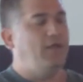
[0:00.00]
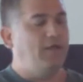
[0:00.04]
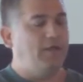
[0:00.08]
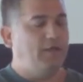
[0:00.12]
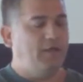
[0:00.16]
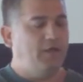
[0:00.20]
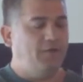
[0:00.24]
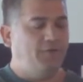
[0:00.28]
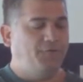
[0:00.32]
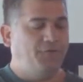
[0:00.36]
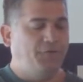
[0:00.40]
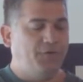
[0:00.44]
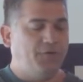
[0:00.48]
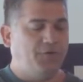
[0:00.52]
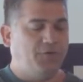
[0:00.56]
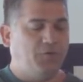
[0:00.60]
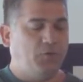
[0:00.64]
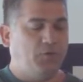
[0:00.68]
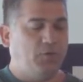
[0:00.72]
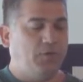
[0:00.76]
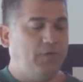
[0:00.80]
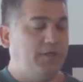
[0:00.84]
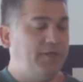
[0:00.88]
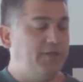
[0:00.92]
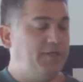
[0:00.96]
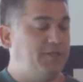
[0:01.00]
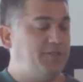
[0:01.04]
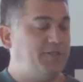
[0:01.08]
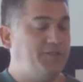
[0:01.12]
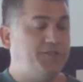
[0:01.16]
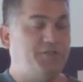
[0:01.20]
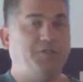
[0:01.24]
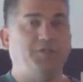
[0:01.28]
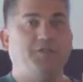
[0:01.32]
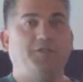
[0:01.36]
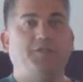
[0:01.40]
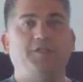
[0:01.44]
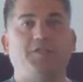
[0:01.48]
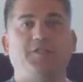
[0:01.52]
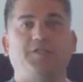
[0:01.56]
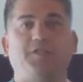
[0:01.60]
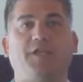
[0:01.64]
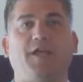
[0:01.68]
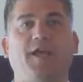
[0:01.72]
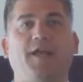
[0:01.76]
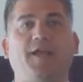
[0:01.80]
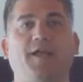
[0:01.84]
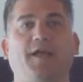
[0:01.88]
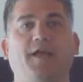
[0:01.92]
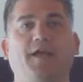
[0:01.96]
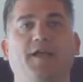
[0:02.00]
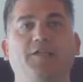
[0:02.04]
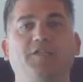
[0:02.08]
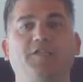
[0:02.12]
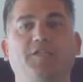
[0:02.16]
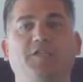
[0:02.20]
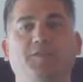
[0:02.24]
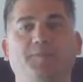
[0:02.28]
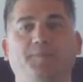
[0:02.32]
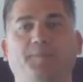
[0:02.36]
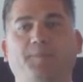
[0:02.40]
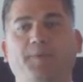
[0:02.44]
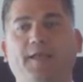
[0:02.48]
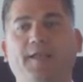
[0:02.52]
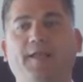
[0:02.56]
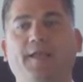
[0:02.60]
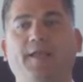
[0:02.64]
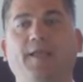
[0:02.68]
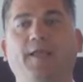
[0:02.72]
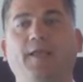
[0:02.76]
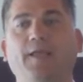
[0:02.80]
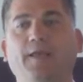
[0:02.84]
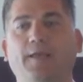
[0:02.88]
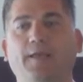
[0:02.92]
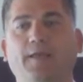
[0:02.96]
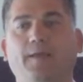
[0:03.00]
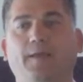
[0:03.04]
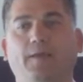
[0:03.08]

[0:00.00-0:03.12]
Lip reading: If your toilet's just kind of spitting